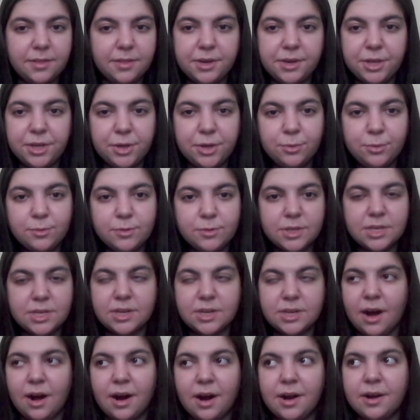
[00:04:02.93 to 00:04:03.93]
the news
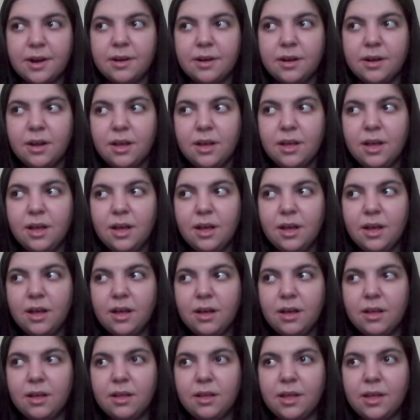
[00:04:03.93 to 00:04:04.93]
are
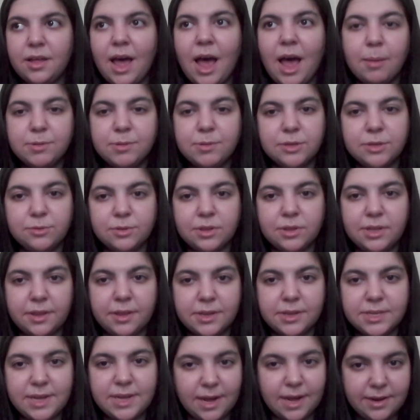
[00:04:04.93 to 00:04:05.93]
absolutely
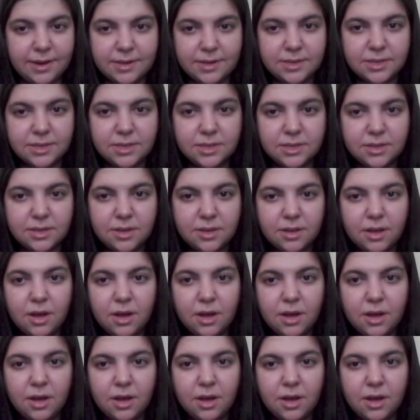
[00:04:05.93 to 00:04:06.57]
the saddest.